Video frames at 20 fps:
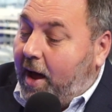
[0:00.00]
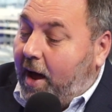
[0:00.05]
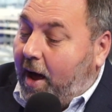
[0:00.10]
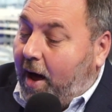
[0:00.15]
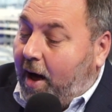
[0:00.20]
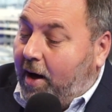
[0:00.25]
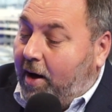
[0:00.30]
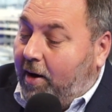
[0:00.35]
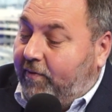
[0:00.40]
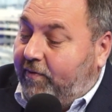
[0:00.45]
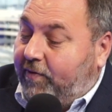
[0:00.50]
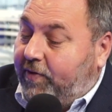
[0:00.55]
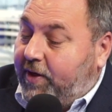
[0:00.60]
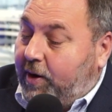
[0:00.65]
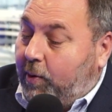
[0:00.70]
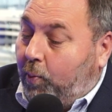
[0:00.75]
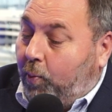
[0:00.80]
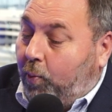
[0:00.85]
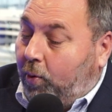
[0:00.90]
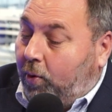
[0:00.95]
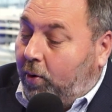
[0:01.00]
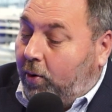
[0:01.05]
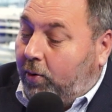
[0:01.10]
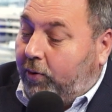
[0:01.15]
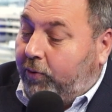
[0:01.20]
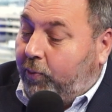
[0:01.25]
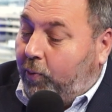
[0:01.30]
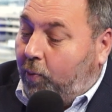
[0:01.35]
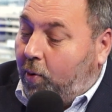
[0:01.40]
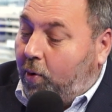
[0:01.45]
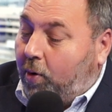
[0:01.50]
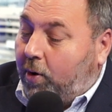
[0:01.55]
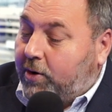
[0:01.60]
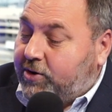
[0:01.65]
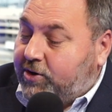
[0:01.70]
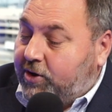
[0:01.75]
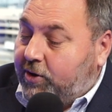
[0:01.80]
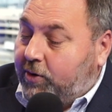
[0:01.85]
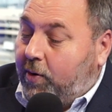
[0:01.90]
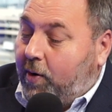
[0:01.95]
of the World War
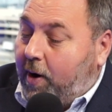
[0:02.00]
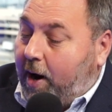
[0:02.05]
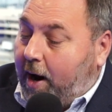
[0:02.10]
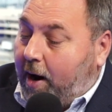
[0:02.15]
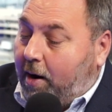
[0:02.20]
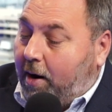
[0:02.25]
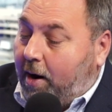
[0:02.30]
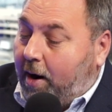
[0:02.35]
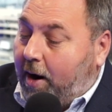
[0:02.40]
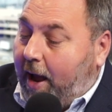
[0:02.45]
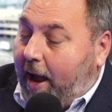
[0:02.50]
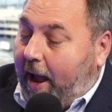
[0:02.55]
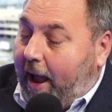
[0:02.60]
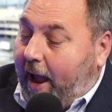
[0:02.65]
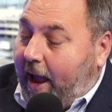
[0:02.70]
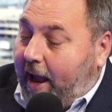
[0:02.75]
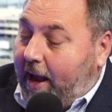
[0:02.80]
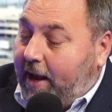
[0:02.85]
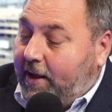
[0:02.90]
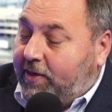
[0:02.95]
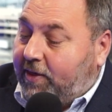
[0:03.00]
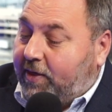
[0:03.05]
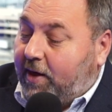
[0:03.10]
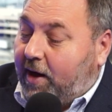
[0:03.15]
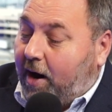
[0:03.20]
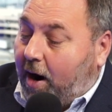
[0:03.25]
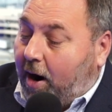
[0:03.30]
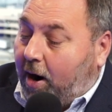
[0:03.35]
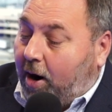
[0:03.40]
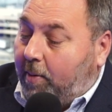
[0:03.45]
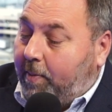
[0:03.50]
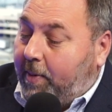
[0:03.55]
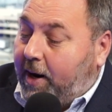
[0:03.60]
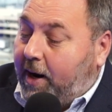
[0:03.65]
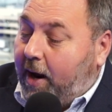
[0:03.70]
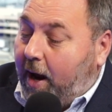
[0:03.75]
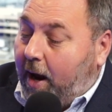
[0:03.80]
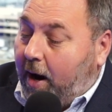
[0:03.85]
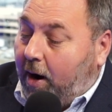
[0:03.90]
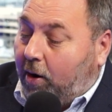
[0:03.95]
II era 8th
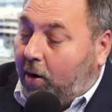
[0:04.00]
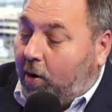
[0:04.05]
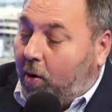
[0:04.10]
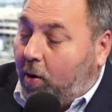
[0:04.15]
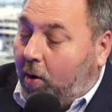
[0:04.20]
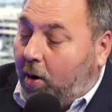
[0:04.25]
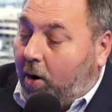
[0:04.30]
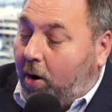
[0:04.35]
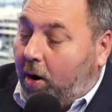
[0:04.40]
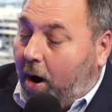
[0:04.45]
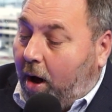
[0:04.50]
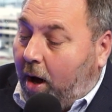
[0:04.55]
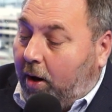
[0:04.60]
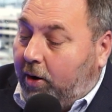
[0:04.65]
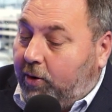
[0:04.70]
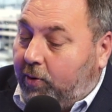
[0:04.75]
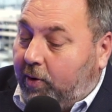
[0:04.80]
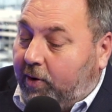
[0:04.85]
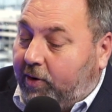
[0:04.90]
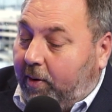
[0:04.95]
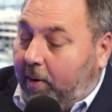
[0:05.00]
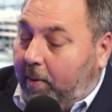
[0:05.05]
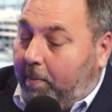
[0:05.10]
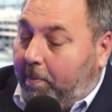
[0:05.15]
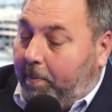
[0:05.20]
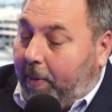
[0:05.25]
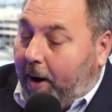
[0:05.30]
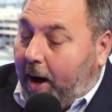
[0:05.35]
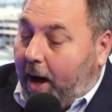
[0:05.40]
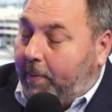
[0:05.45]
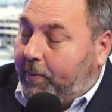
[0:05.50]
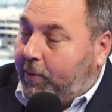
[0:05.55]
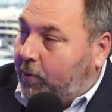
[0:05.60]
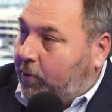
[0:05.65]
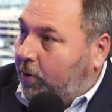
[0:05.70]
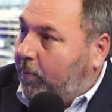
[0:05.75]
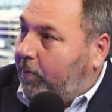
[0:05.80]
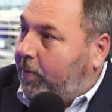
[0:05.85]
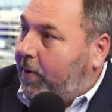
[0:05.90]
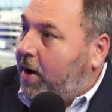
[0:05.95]
Army Air Corps 100th Bomb
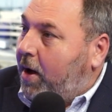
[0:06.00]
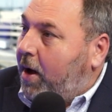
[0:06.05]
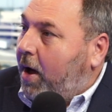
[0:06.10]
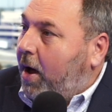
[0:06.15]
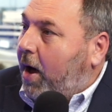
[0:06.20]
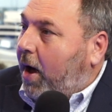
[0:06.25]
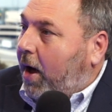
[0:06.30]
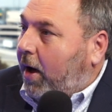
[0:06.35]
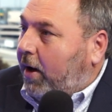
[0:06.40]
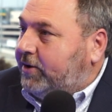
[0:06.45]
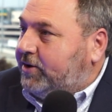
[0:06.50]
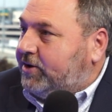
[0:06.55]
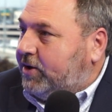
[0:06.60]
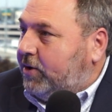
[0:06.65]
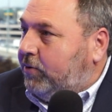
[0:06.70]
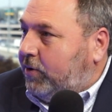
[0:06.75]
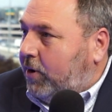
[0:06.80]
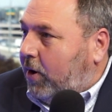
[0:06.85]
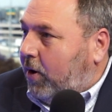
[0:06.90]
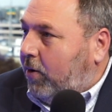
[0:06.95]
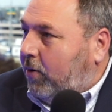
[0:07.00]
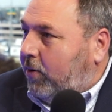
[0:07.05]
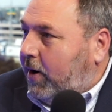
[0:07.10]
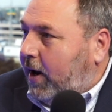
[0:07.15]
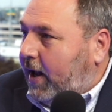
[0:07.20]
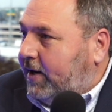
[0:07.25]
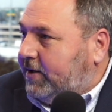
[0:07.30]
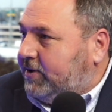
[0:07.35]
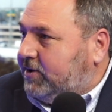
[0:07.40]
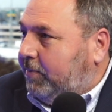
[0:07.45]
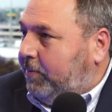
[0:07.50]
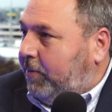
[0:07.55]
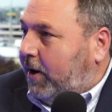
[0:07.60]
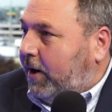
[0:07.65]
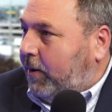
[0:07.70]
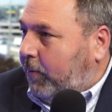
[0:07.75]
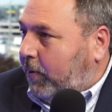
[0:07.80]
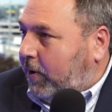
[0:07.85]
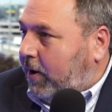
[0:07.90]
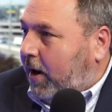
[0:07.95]
Group, also known as the
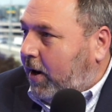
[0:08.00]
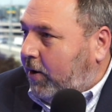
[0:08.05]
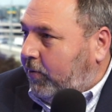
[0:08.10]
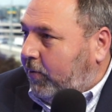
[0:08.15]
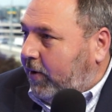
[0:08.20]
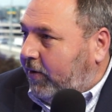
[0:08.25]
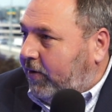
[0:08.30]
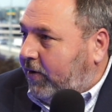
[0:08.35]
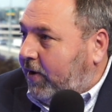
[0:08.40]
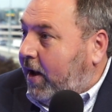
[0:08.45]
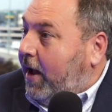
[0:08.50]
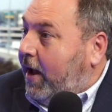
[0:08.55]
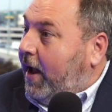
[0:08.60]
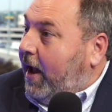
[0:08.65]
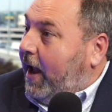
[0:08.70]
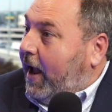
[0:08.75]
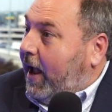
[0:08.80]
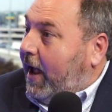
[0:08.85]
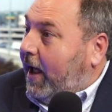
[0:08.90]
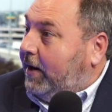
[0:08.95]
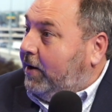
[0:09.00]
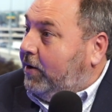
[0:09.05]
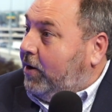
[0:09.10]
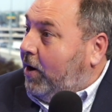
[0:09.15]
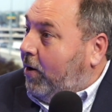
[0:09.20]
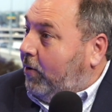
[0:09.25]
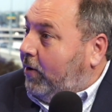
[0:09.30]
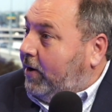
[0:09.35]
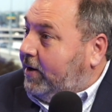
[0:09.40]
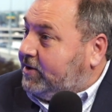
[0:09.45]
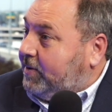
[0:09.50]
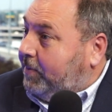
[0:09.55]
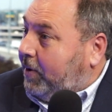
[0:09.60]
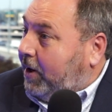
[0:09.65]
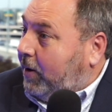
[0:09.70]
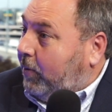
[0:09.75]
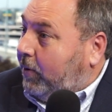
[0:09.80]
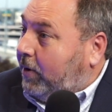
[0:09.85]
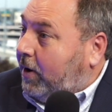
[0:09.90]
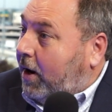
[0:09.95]
Bloody 100th, and known as the
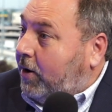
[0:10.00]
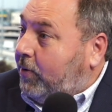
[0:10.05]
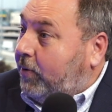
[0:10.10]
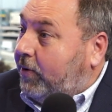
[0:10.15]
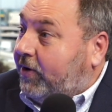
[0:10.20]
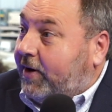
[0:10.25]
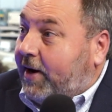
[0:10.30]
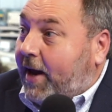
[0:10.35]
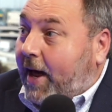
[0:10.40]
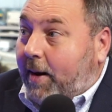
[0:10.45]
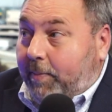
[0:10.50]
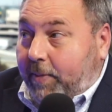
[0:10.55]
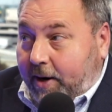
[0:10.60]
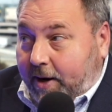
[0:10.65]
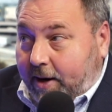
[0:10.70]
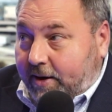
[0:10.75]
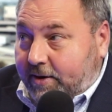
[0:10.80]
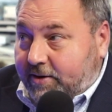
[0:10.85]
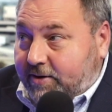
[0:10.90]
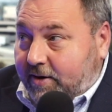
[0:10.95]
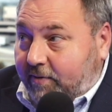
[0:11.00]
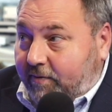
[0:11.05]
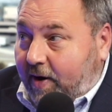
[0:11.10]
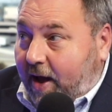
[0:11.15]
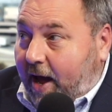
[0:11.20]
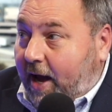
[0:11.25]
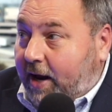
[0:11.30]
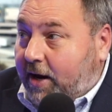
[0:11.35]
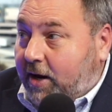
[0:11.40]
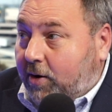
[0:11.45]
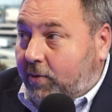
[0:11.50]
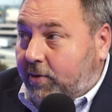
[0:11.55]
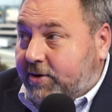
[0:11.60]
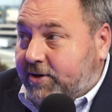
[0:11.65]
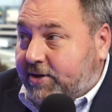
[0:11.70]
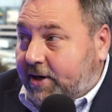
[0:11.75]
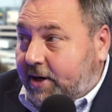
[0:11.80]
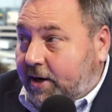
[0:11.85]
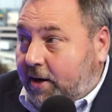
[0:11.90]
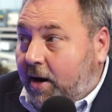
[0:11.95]
Bloody 100th not because of
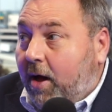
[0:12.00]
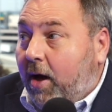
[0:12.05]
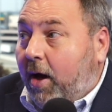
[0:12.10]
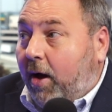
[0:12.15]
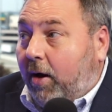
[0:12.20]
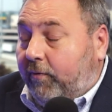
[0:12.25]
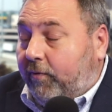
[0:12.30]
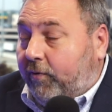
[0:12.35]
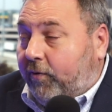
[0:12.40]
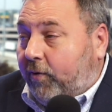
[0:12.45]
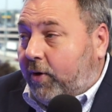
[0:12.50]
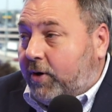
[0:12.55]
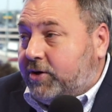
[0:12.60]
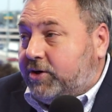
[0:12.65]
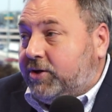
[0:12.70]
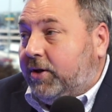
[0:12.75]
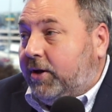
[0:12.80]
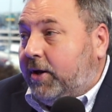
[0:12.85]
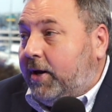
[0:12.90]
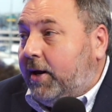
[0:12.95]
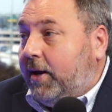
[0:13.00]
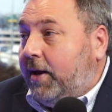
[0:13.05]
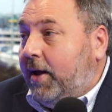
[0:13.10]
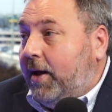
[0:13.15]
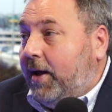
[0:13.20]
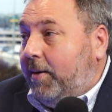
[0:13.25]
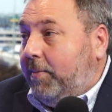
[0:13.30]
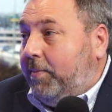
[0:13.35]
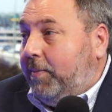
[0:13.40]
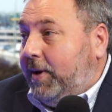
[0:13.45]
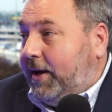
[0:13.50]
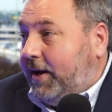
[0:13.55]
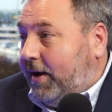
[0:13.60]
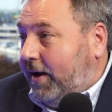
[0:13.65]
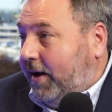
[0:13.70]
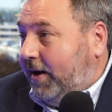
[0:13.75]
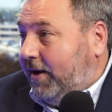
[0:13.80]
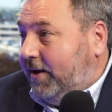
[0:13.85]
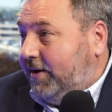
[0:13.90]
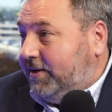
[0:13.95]
accuracy, unfortunately,
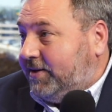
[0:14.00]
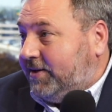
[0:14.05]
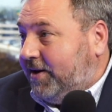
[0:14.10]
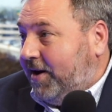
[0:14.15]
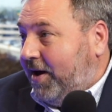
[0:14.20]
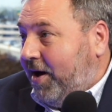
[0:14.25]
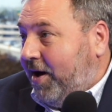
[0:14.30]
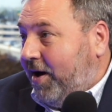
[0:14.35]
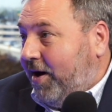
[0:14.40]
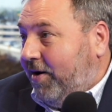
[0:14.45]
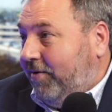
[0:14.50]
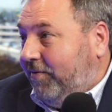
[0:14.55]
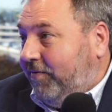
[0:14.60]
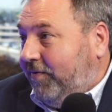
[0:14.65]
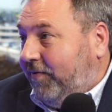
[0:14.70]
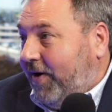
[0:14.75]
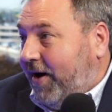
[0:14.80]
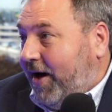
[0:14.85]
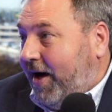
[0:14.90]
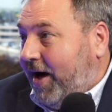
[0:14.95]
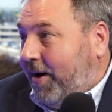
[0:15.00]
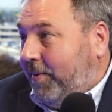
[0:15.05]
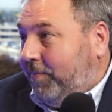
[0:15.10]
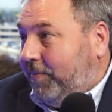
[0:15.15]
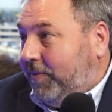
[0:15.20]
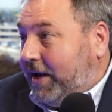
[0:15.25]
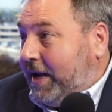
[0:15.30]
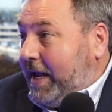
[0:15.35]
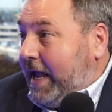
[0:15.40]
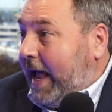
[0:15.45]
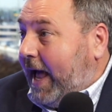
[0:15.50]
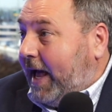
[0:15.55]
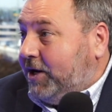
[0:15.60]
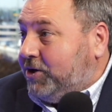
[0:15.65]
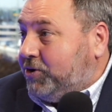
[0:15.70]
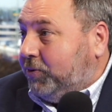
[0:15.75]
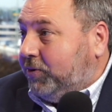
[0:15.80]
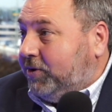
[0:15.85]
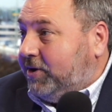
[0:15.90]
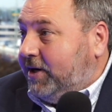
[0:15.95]
because of the
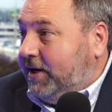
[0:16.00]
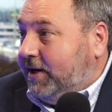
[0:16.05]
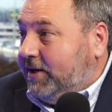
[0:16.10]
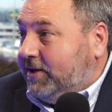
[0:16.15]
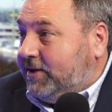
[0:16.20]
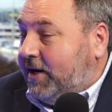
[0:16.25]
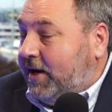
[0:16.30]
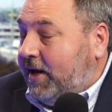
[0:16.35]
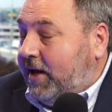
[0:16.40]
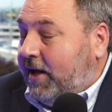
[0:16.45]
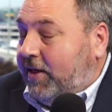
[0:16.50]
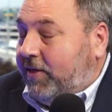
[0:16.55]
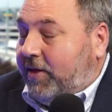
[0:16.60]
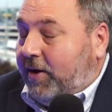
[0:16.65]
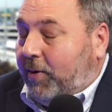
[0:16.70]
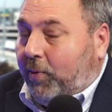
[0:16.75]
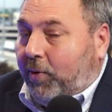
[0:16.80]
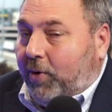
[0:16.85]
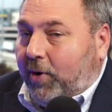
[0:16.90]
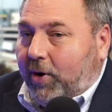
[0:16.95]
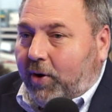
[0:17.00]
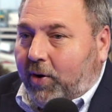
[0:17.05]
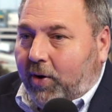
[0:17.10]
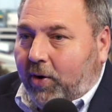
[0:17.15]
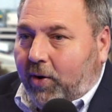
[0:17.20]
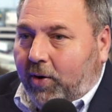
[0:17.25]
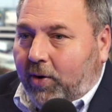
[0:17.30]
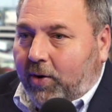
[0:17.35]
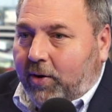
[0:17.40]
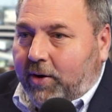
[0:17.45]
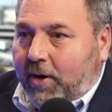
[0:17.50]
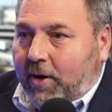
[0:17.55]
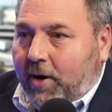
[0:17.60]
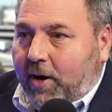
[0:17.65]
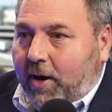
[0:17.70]
casualties that were incurred